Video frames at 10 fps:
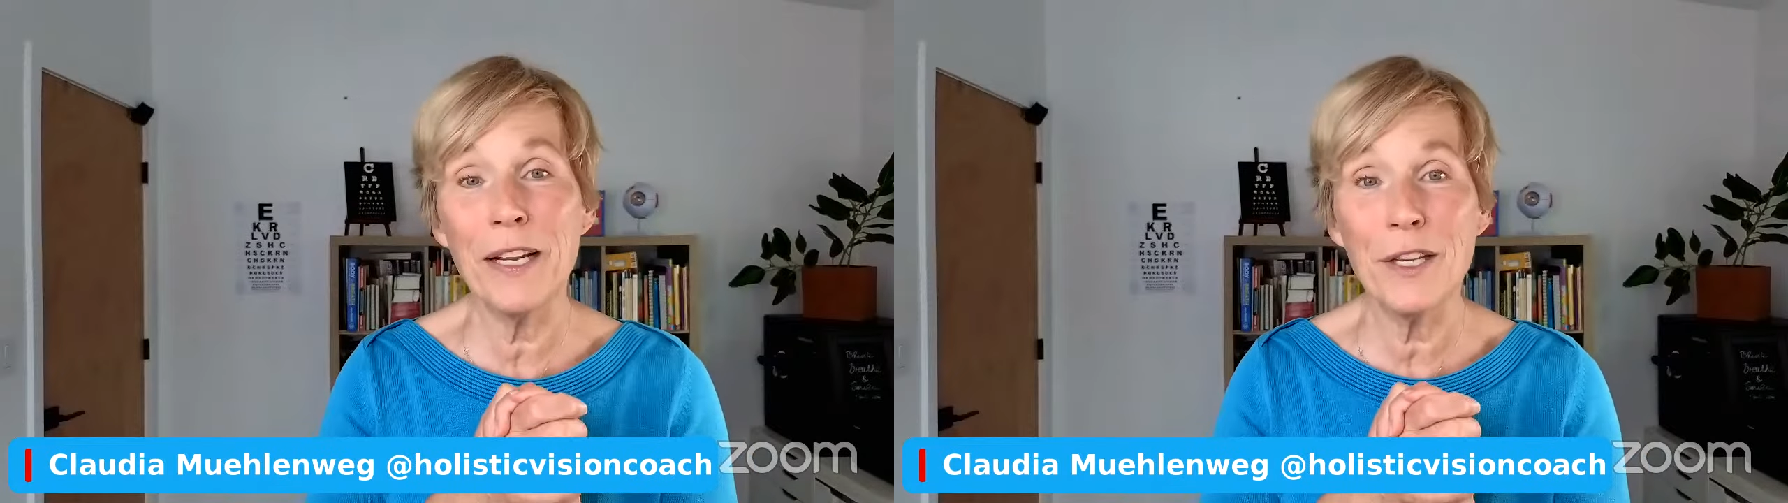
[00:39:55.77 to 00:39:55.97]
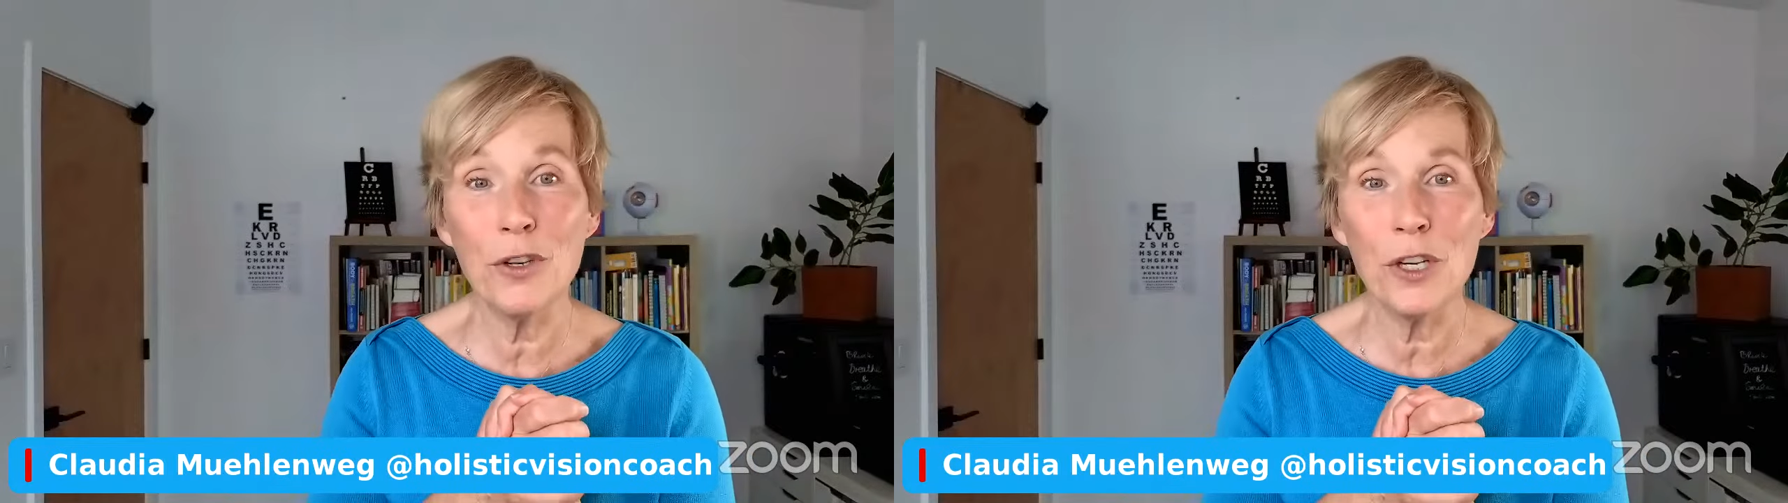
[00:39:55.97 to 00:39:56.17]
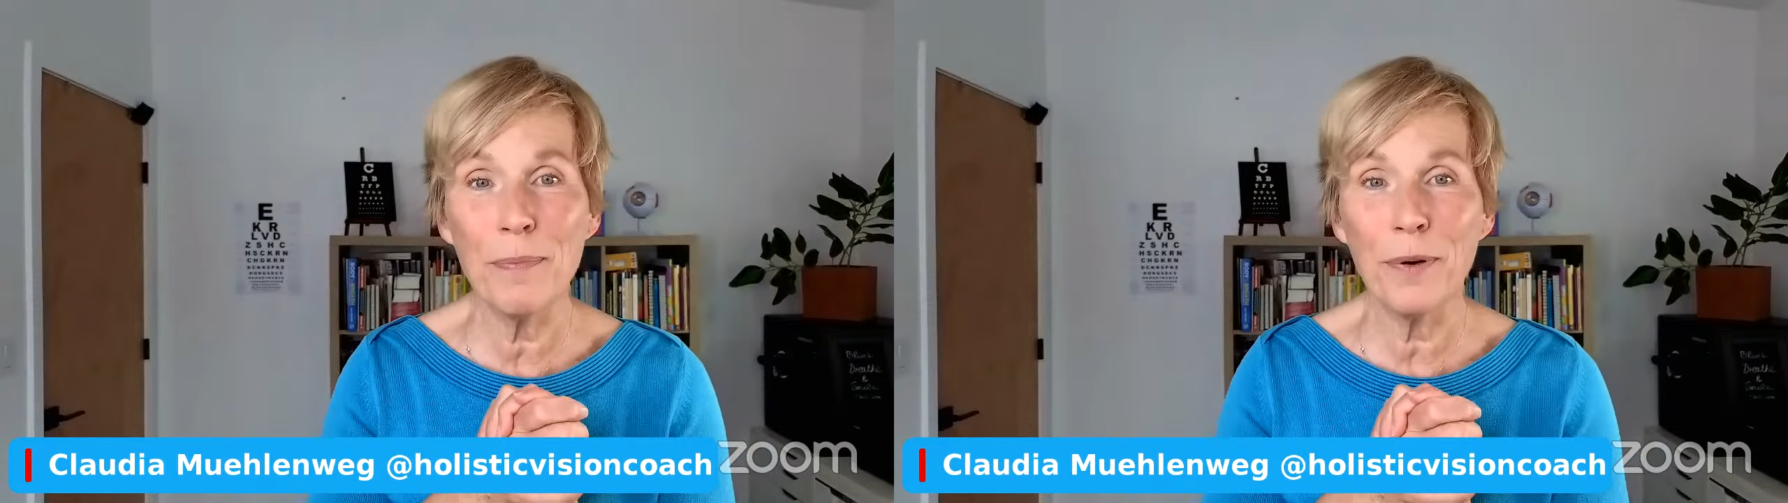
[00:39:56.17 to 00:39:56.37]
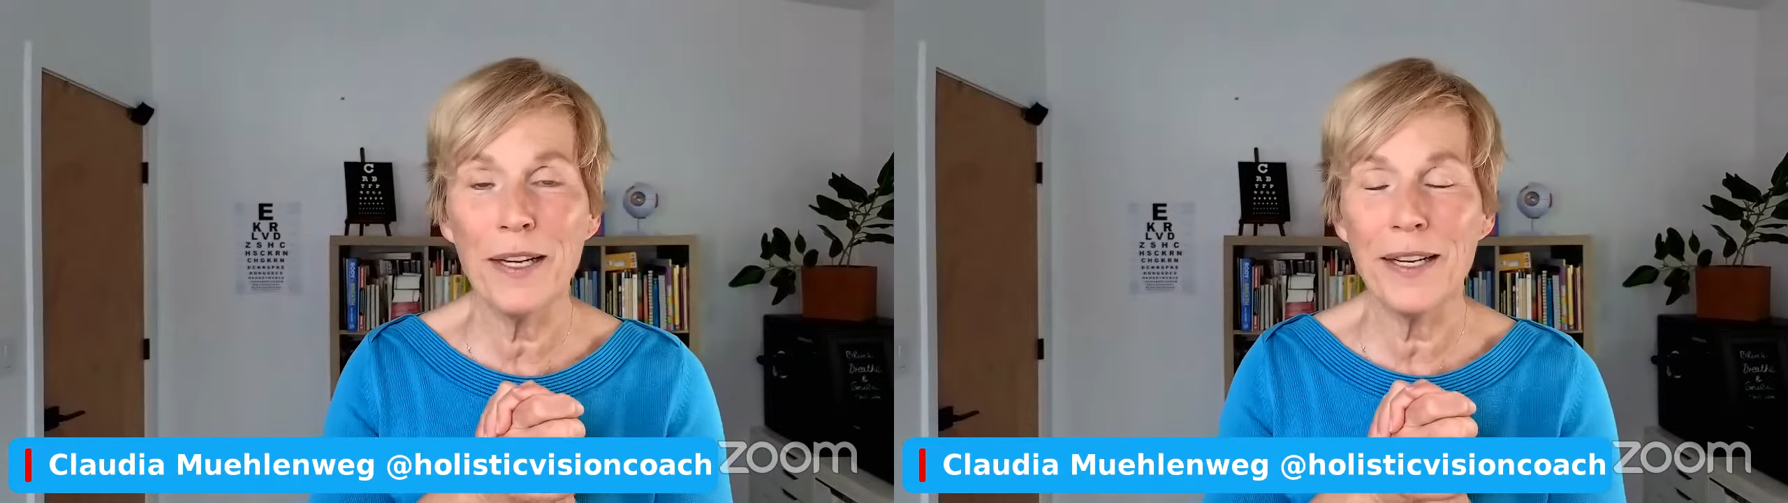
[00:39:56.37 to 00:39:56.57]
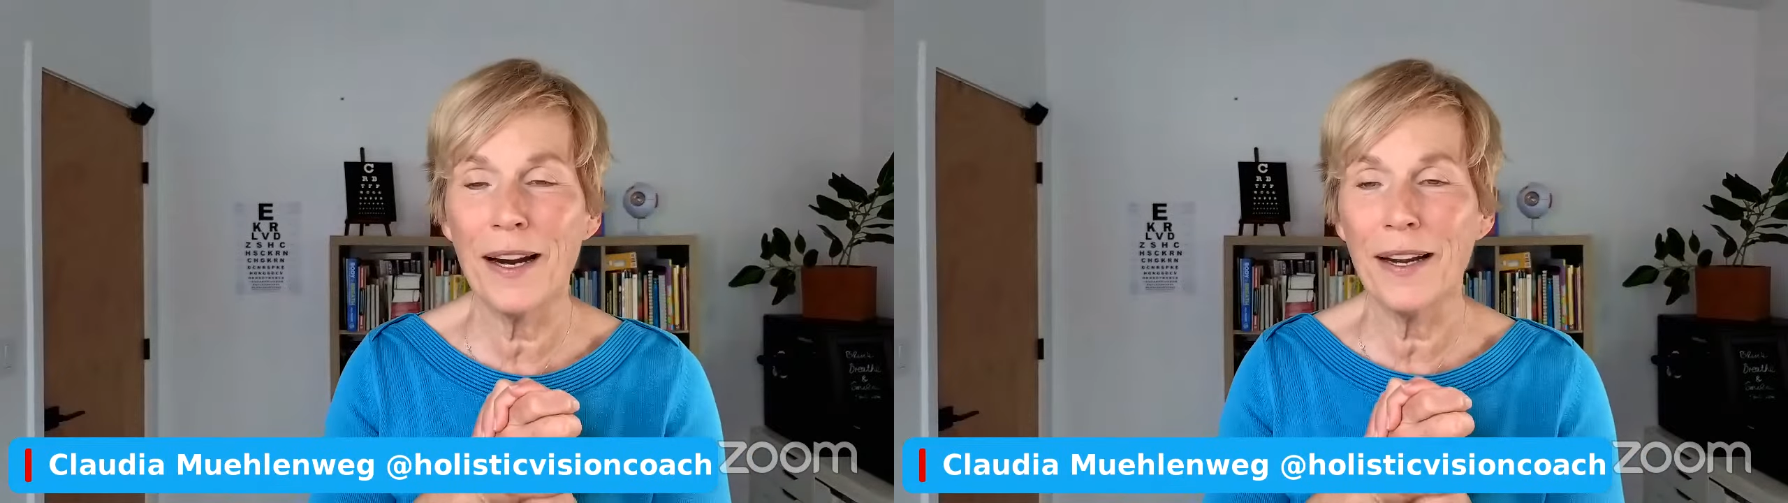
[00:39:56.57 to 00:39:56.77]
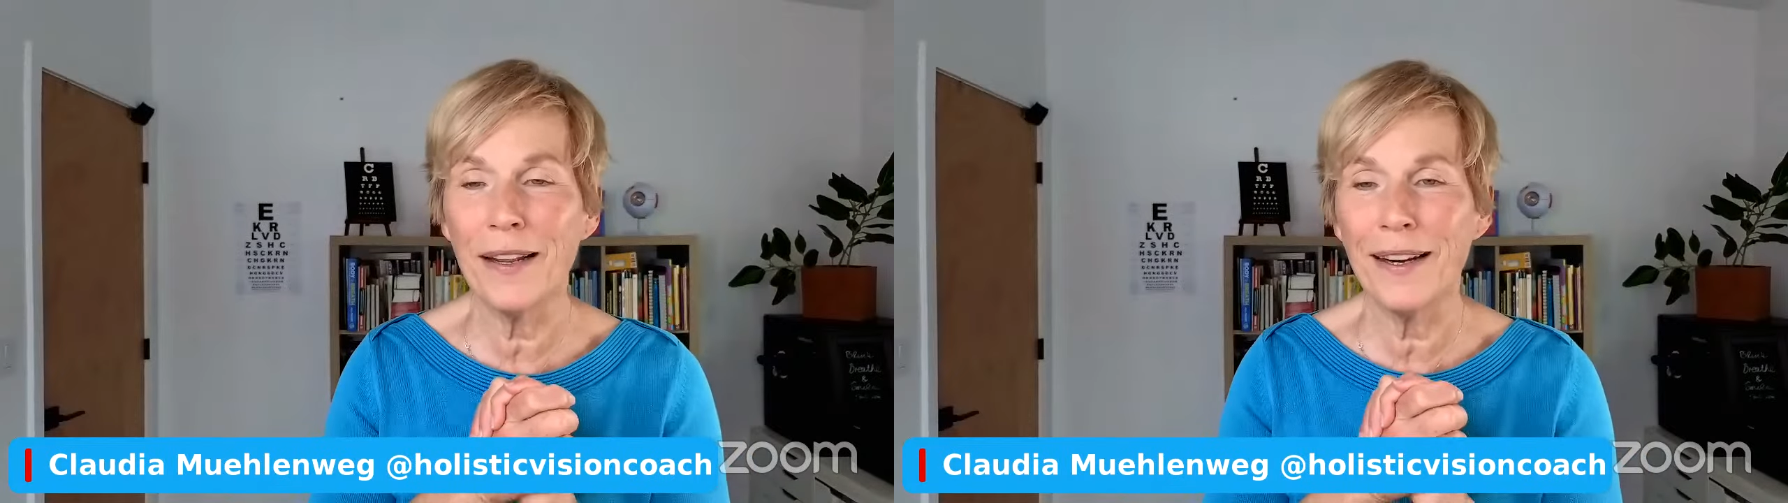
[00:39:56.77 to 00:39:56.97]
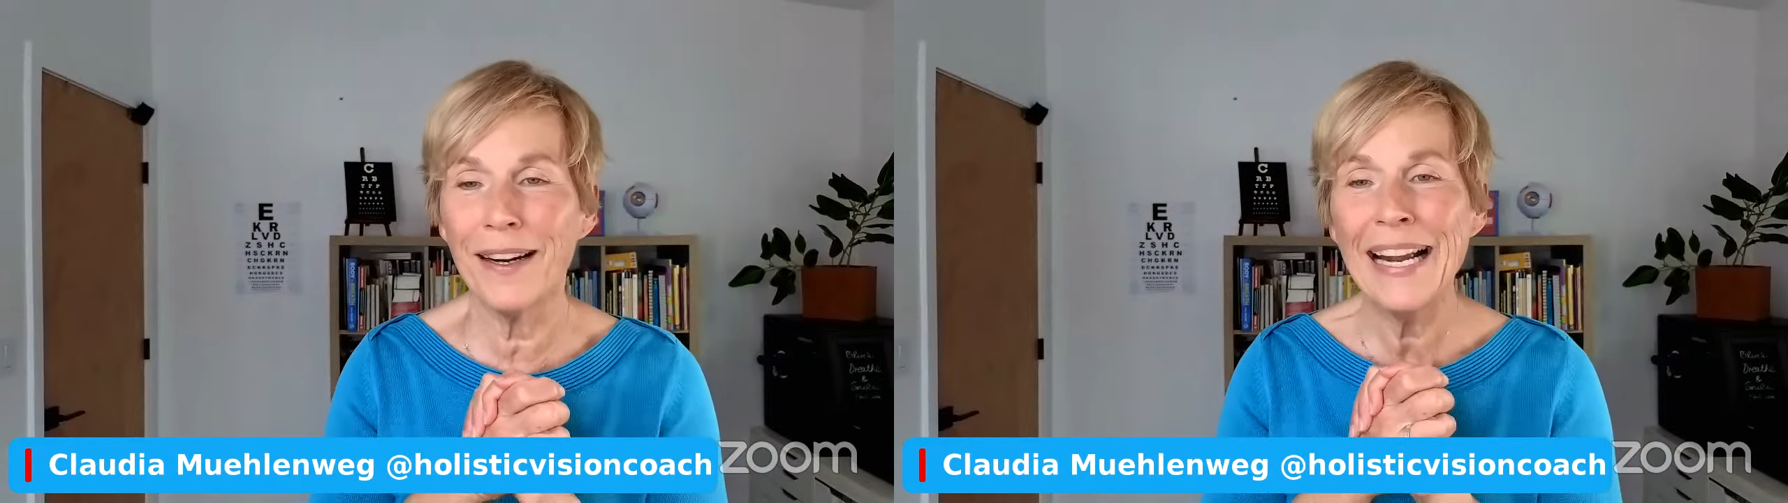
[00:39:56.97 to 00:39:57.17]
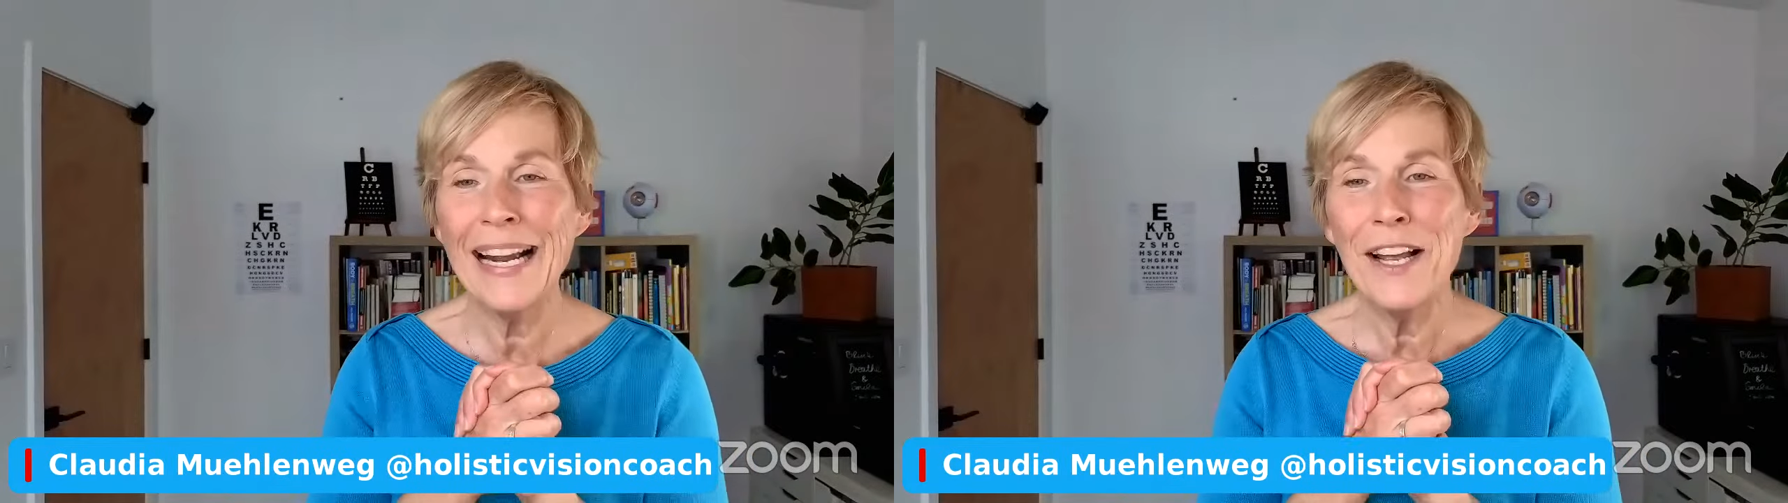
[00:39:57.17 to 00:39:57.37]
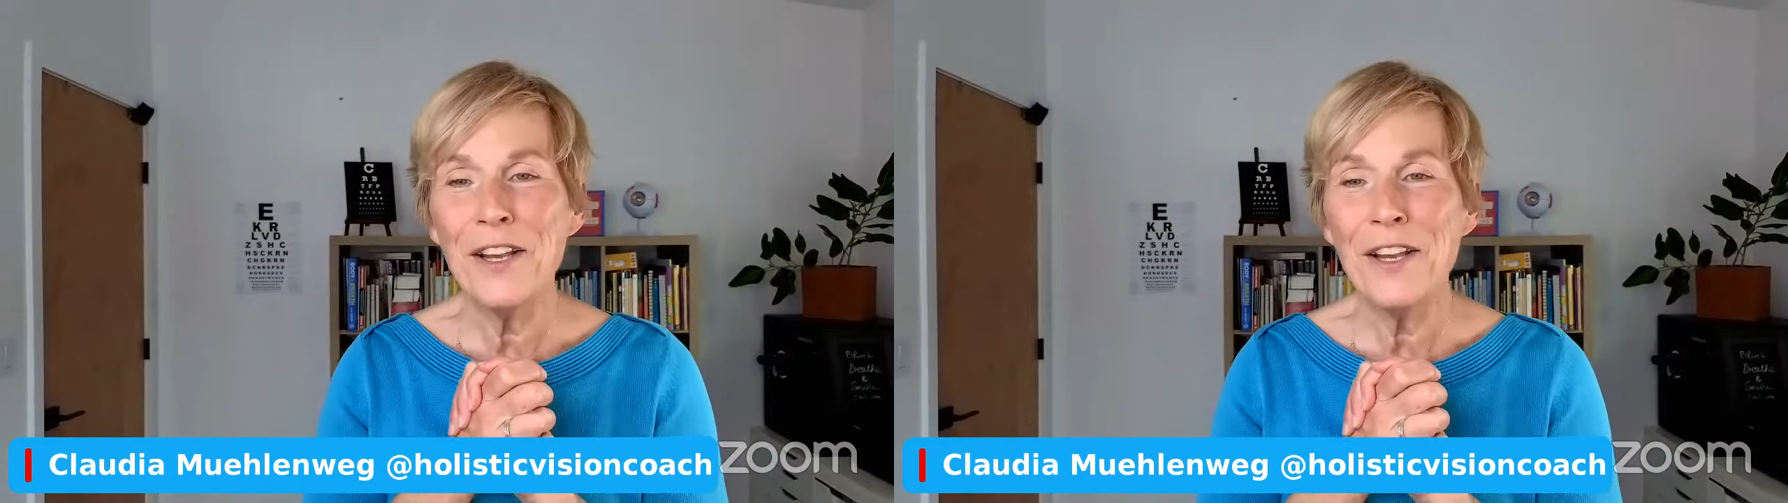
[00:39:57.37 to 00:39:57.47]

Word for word: but it's usually pretty dark in there